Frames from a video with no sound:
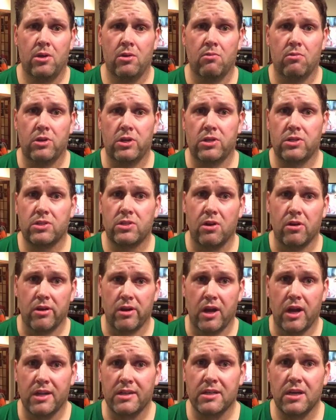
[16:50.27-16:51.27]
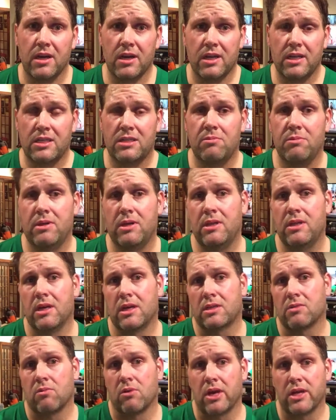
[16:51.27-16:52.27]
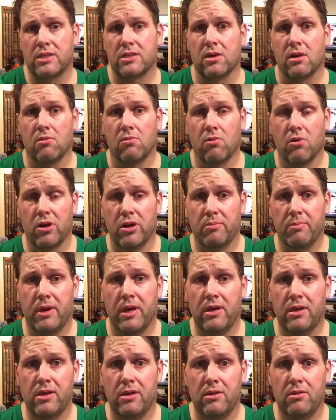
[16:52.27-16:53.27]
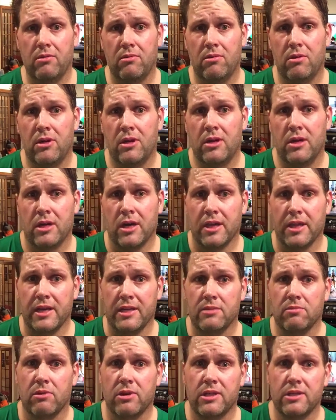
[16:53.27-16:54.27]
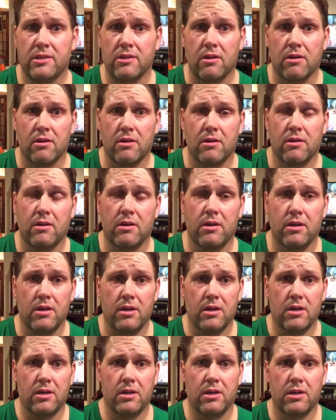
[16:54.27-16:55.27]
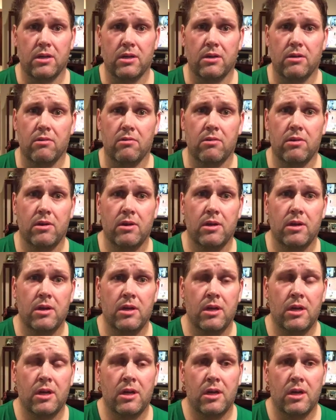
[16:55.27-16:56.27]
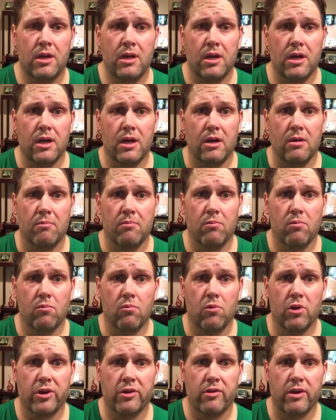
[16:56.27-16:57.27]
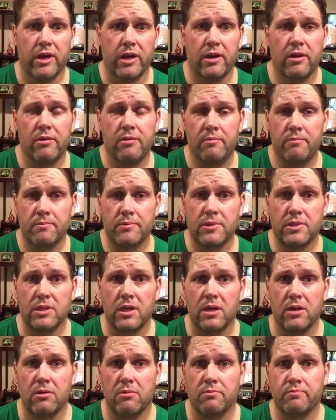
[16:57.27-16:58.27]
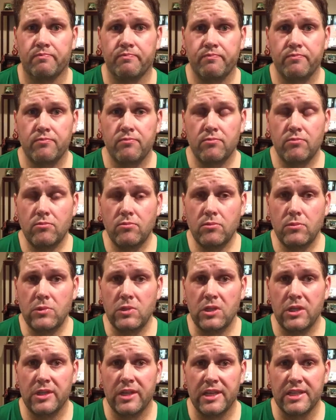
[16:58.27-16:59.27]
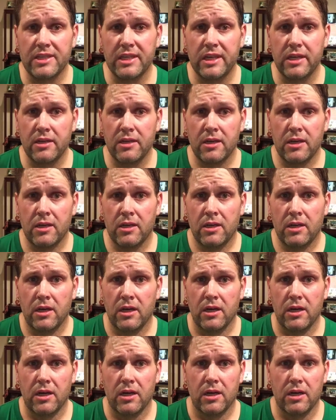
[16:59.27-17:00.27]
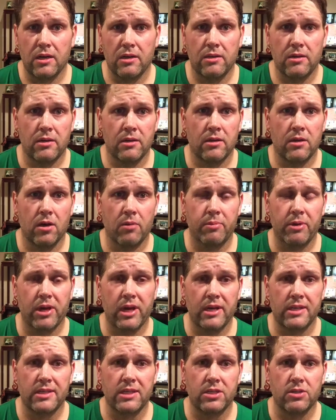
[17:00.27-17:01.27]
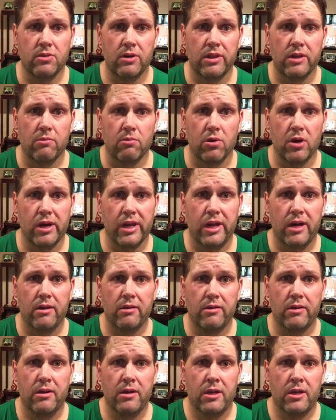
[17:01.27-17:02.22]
When you start not talking to me, that's when I start worrying about you, and that's when I start, you know, wondering. So that's it. Hope you guys enjoyed the workout.